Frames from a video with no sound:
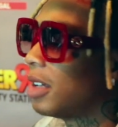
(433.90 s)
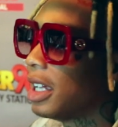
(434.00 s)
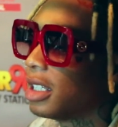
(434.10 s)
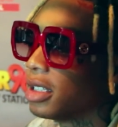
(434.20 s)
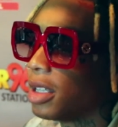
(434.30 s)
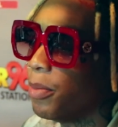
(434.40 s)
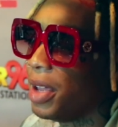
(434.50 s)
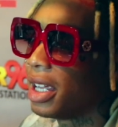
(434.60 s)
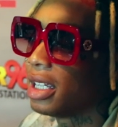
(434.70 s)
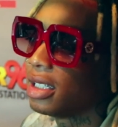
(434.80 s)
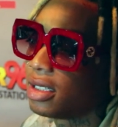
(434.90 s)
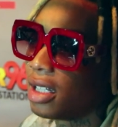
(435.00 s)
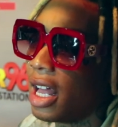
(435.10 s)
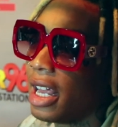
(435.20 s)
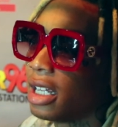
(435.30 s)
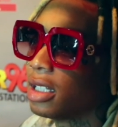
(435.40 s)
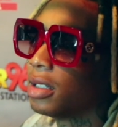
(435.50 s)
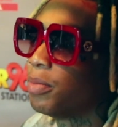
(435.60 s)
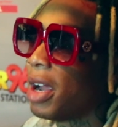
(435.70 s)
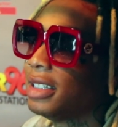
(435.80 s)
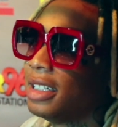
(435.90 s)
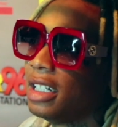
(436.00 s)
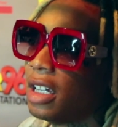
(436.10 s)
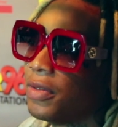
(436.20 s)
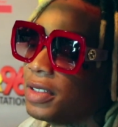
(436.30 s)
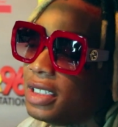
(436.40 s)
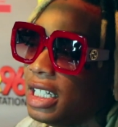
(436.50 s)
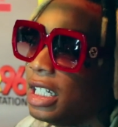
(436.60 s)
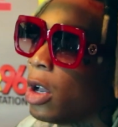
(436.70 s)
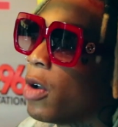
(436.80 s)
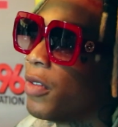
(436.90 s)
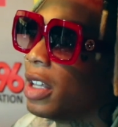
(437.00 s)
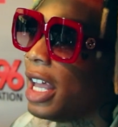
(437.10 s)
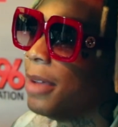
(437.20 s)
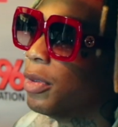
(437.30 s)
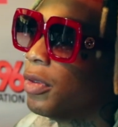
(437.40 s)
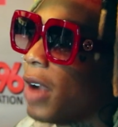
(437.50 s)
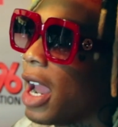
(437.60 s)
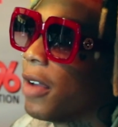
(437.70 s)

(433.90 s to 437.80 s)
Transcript: like the biggest like president of a CEO of a label right